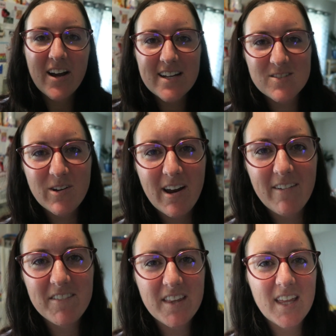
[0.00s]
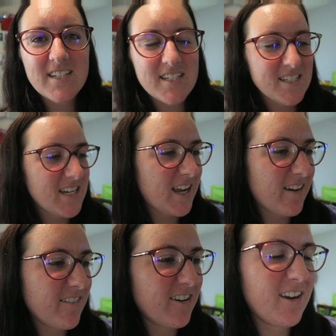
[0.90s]
Okay, so we were having the laziest day
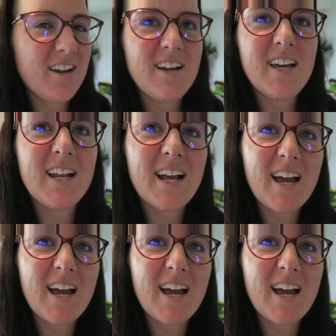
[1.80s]
ever, and I